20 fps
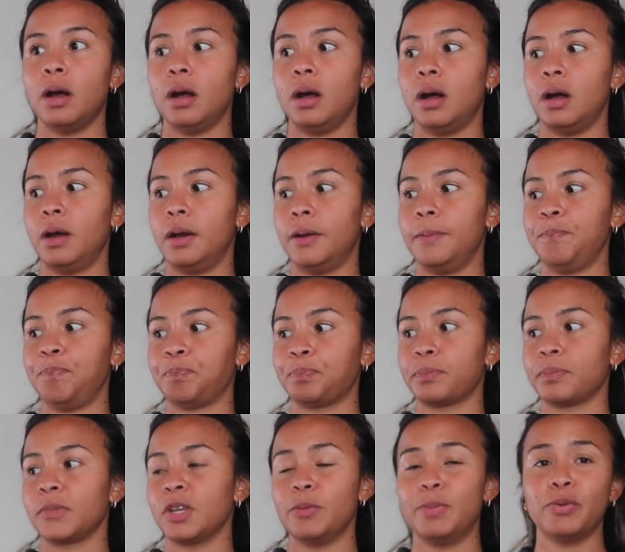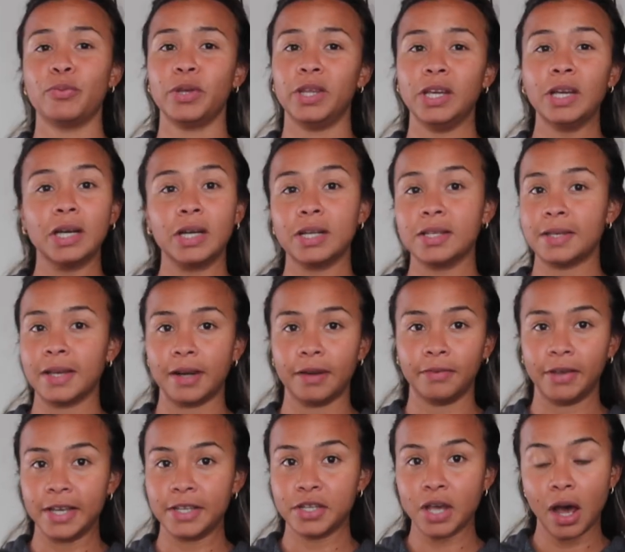it'd be really good inside
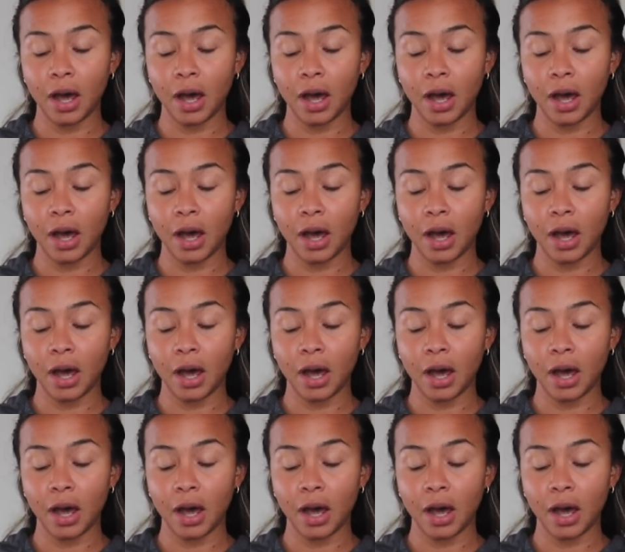of like